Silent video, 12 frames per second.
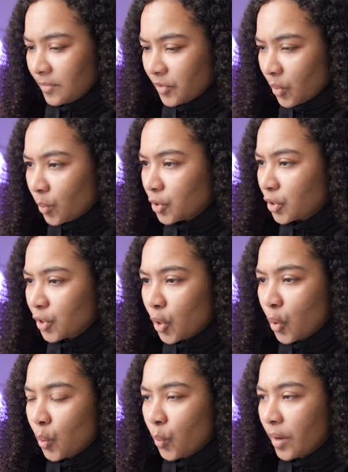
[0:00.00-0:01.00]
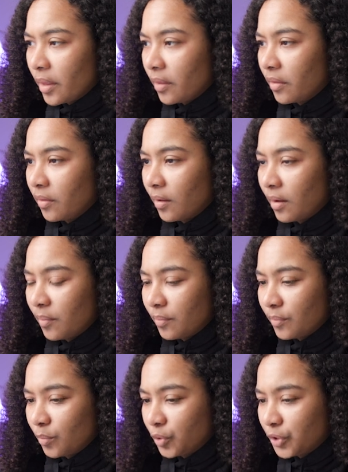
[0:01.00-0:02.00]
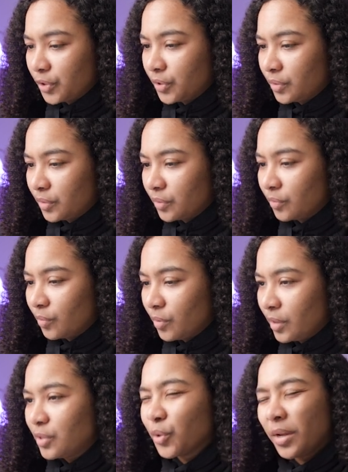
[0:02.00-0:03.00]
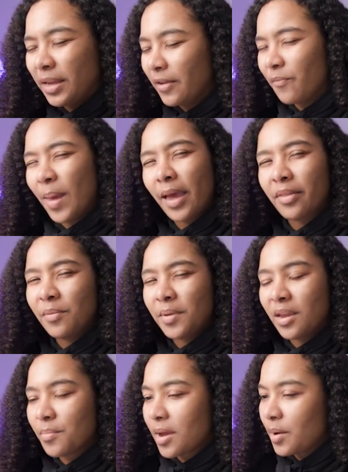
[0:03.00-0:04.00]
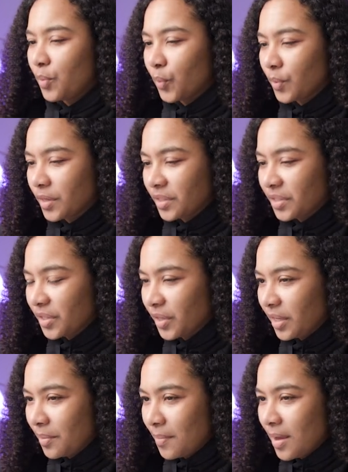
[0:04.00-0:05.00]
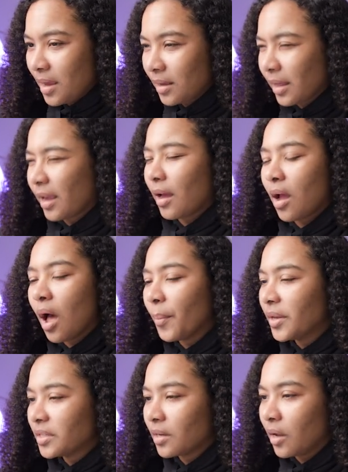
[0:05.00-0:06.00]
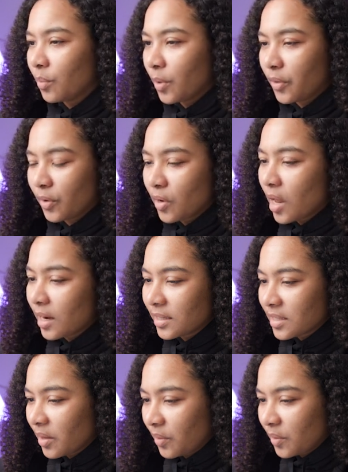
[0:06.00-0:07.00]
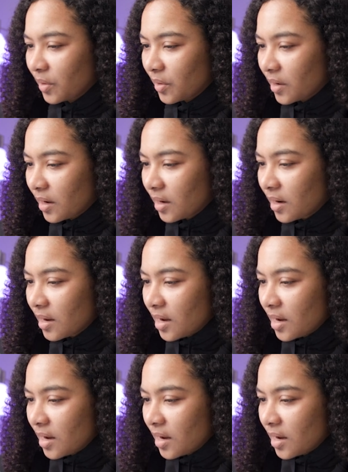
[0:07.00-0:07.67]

So we'll just go with, we'll just sort of give back the BMI. We won't necessarily make like a comment on whether or not it's healthy or not.